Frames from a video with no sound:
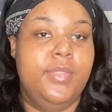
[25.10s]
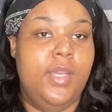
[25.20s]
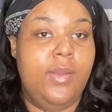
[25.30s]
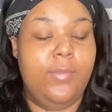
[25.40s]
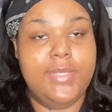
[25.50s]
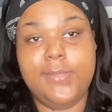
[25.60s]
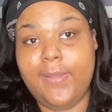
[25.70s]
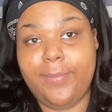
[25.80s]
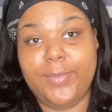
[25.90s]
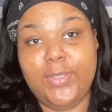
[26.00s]
What's
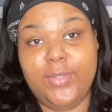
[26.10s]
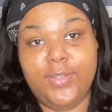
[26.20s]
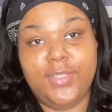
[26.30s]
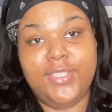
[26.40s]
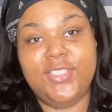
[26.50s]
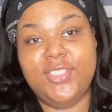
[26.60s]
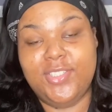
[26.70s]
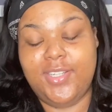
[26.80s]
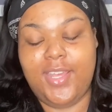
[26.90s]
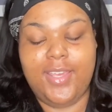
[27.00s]
poppin', y'all? It's your
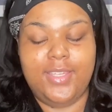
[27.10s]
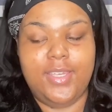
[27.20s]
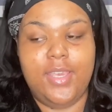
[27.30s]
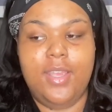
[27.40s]
girl Nye.